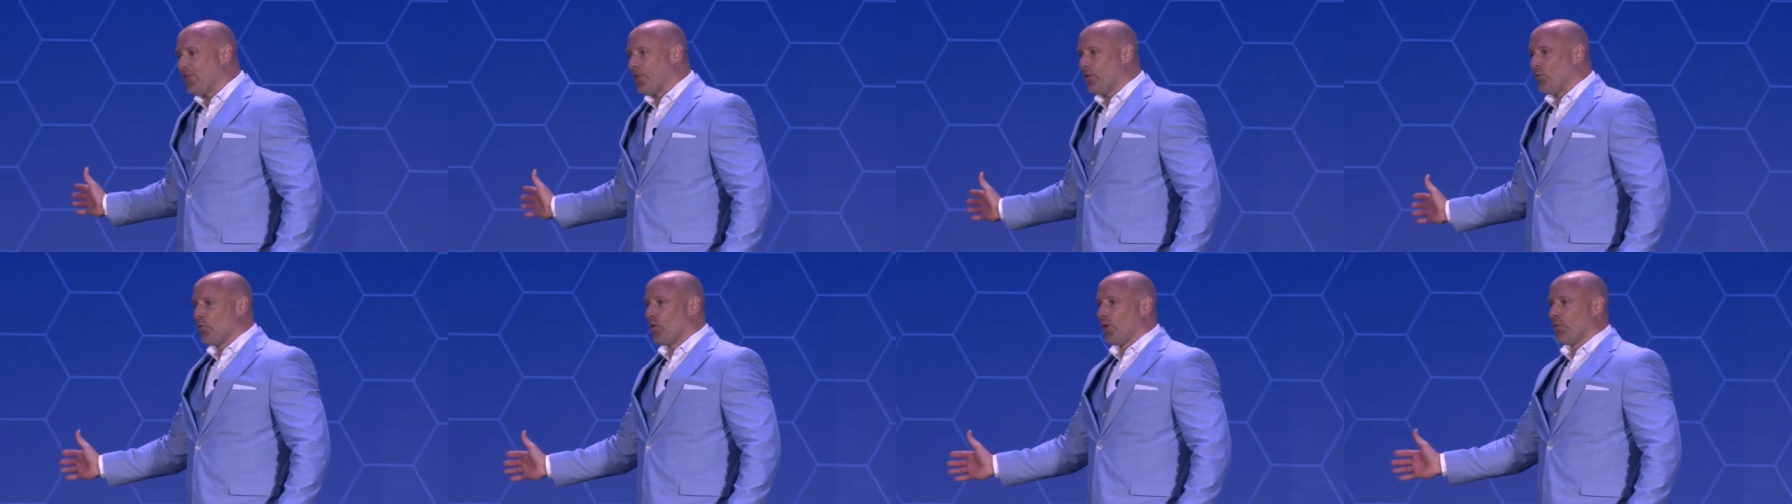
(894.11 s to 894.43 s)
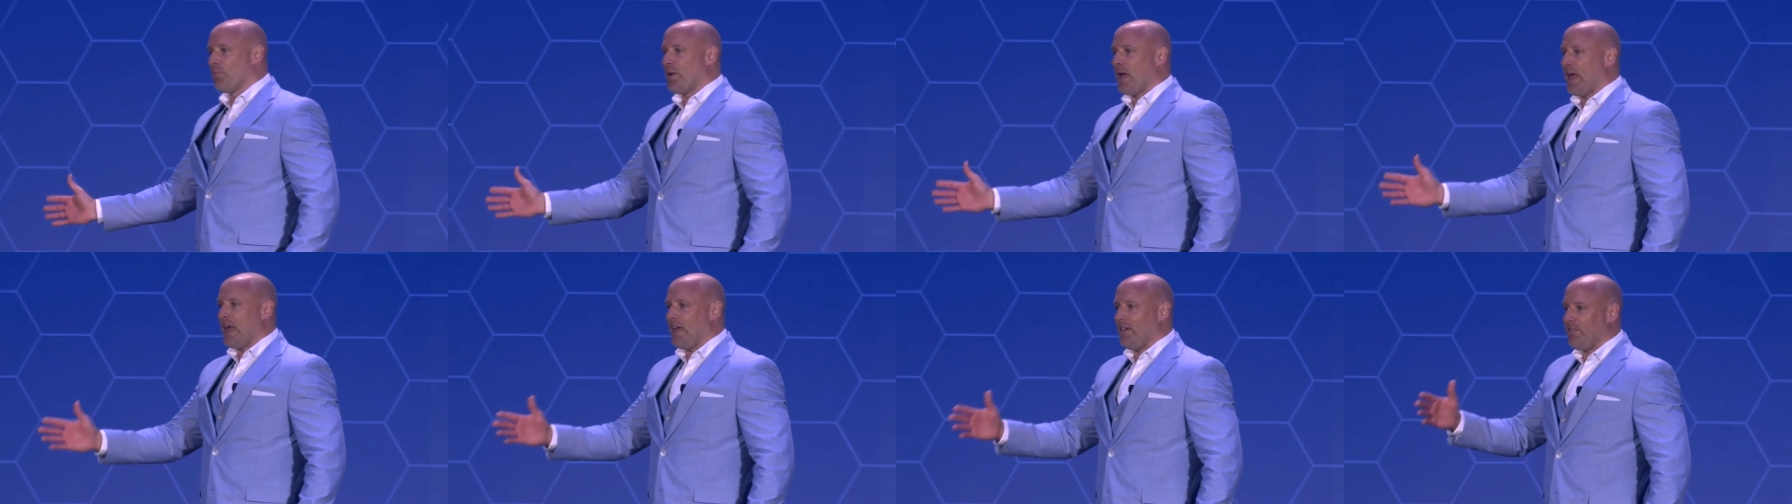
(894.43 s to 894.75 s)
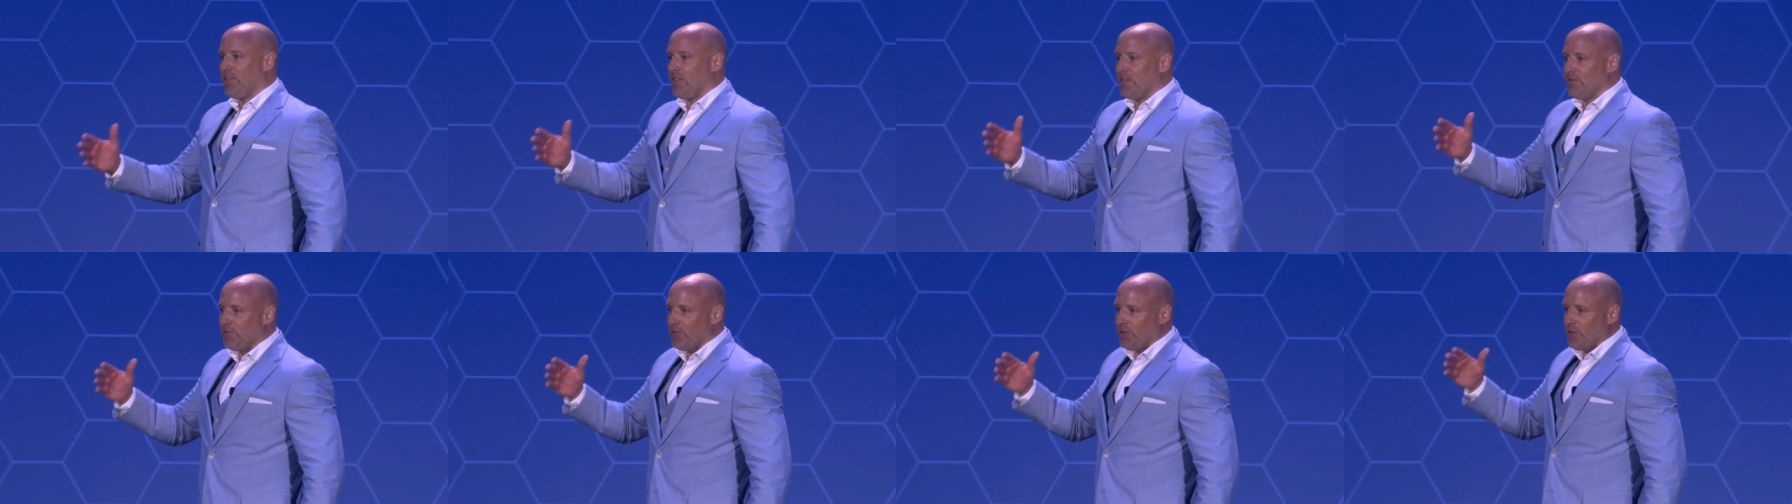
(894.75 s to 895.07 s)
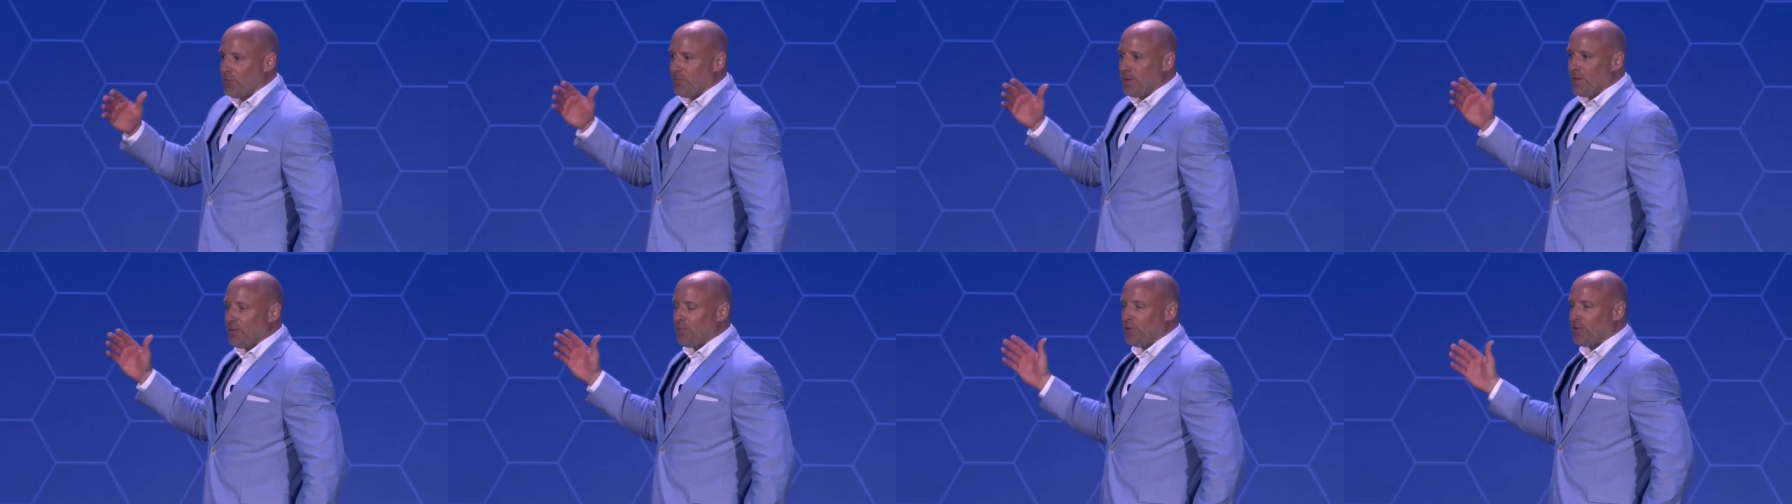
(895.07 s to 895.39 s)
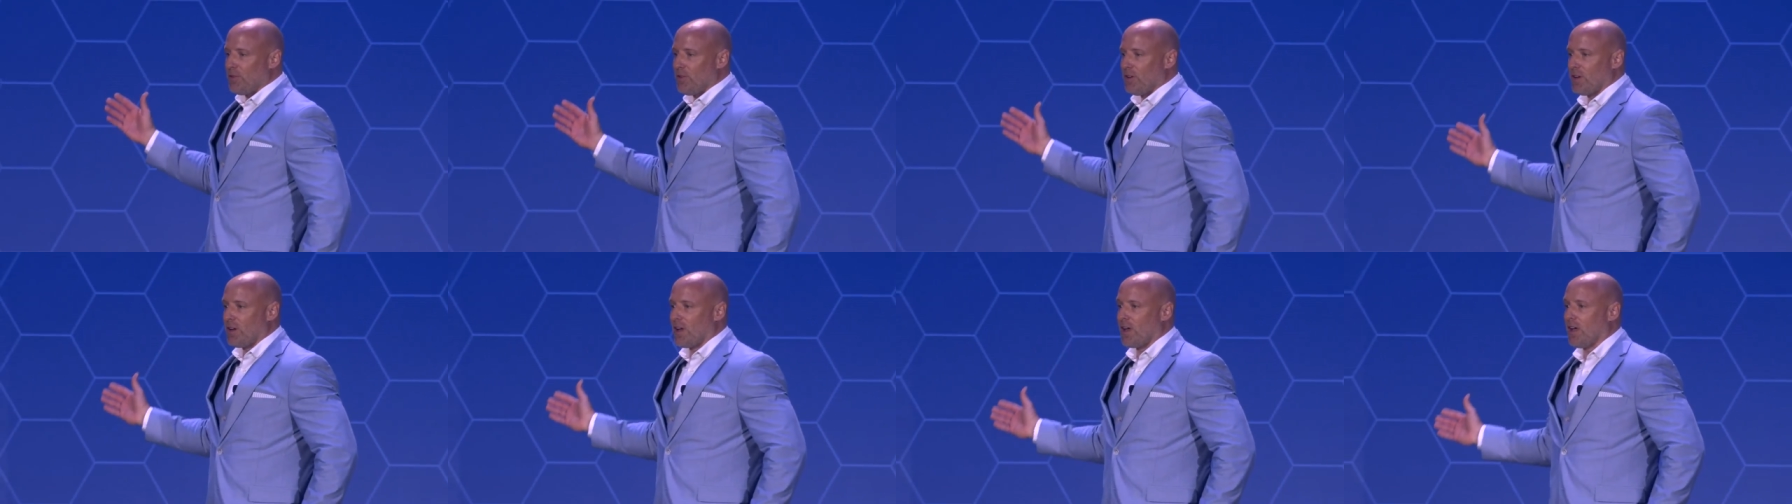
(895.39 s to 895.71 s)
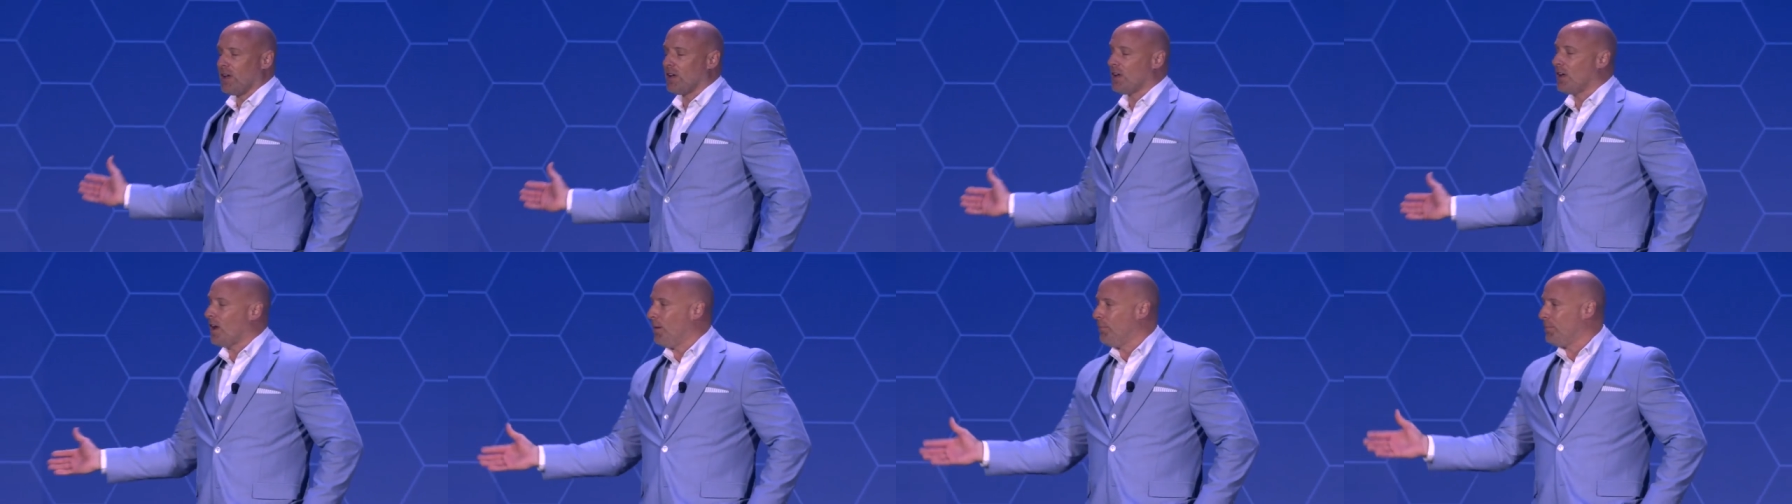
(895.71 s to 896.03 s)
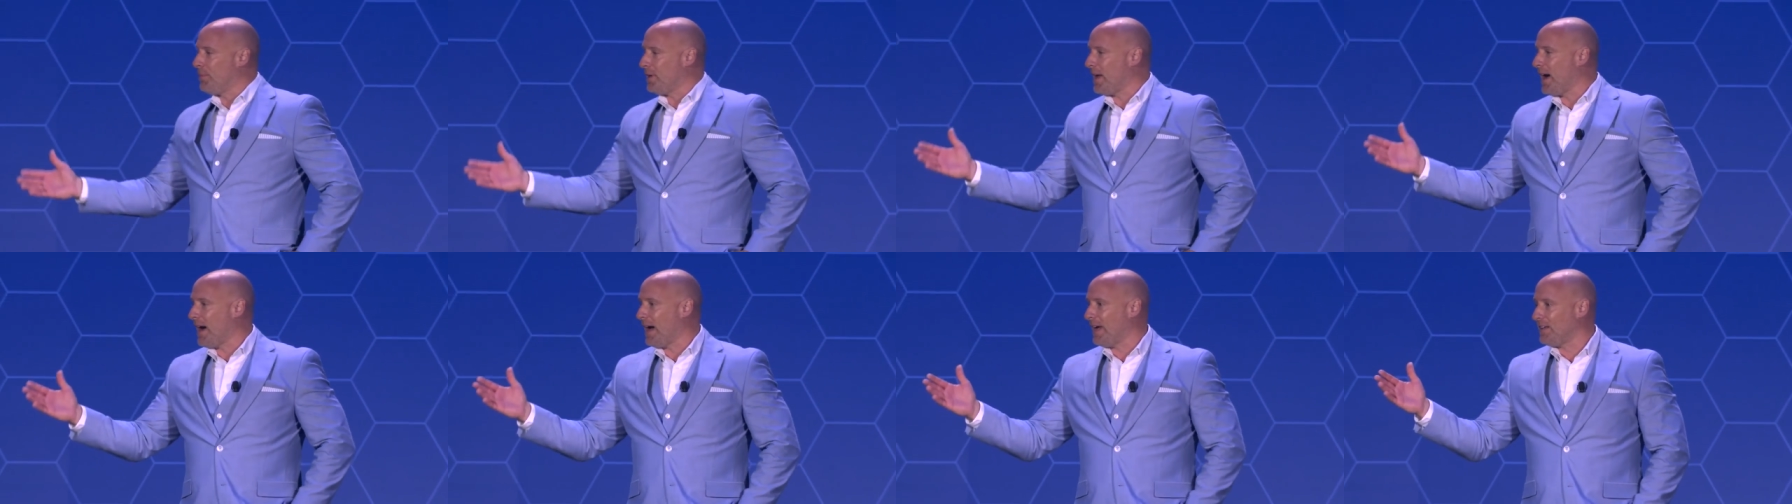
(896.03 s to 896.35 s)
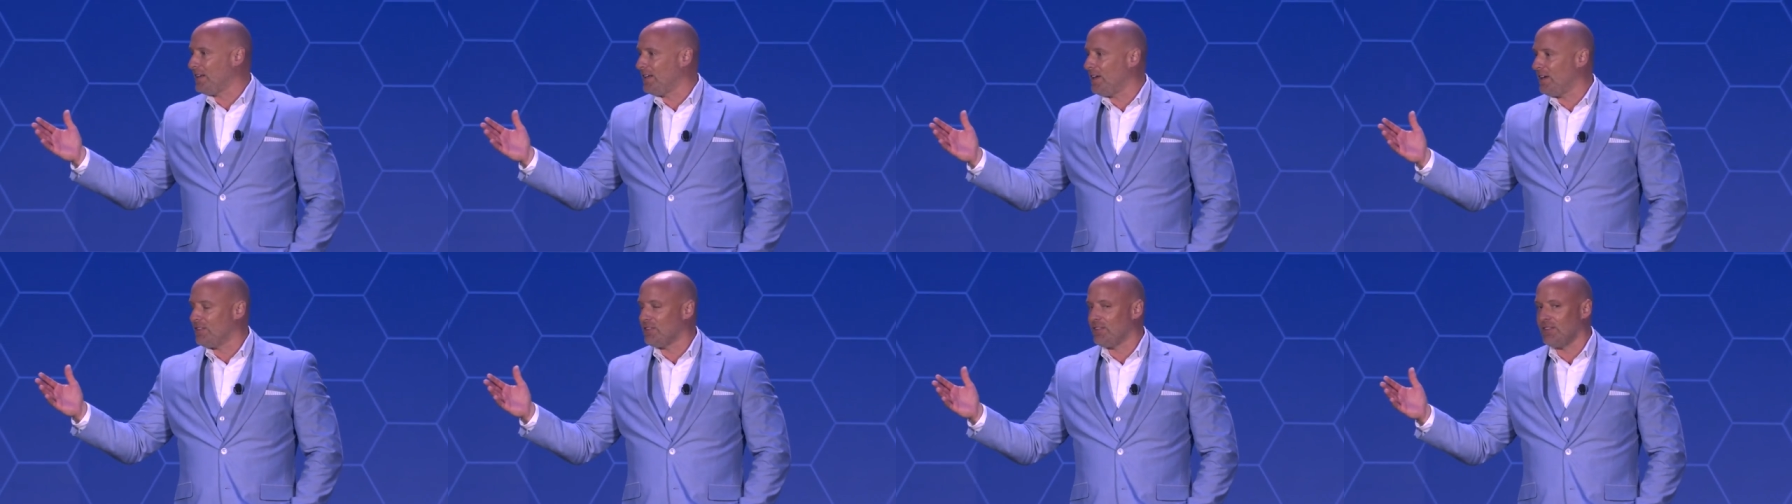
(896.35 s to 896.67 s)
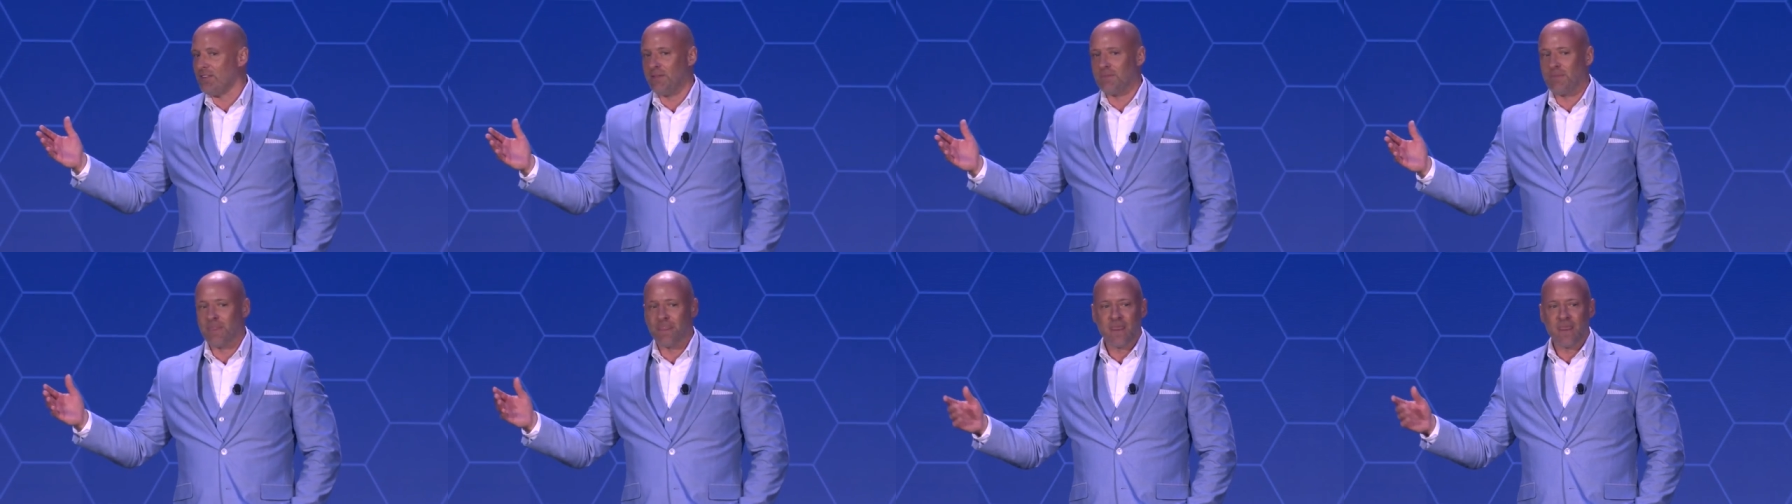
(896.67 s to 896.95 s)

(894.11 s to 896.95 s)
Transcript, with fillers: that we're paving for the people that are going to come behind us.